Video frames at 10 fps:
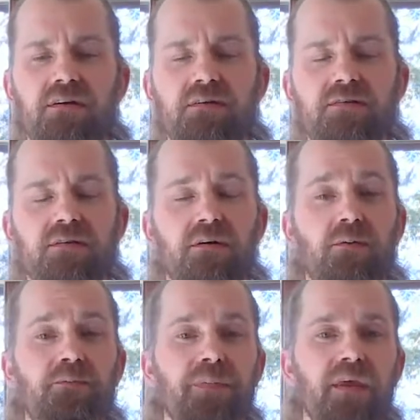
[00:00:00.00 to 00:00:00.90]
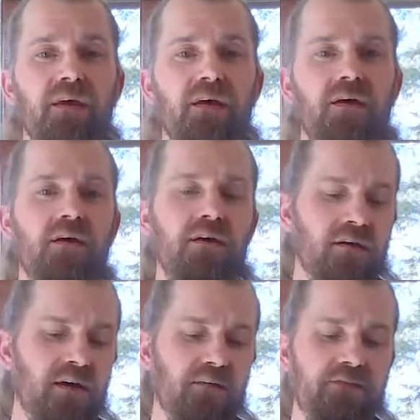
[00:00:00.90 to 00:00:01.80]
So
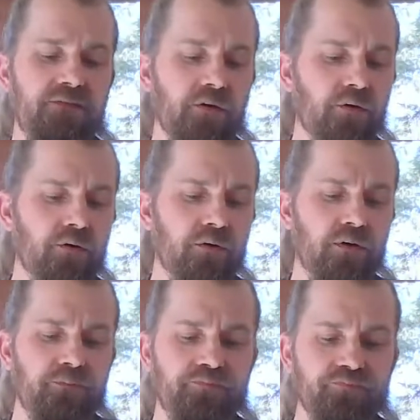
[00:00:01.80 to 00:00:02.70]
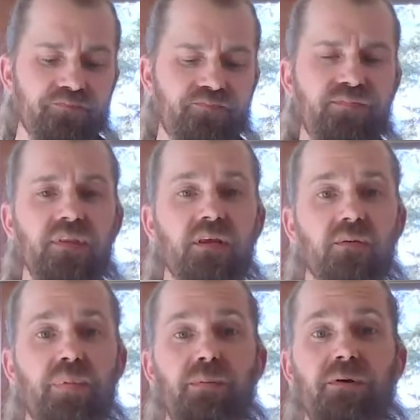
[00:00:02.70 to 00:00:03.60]
you have food.
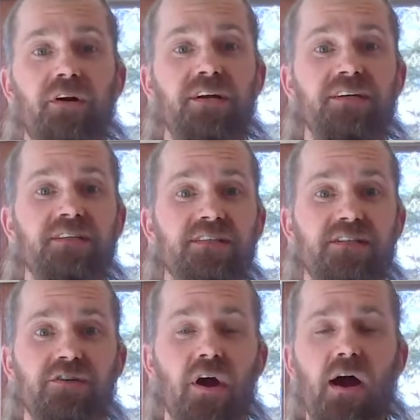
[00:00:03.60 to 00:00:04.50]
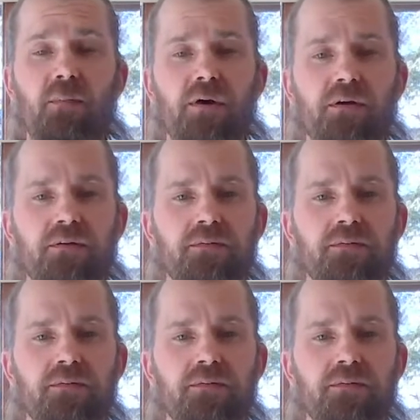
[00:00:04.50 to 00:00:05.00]
People are addicted to drama.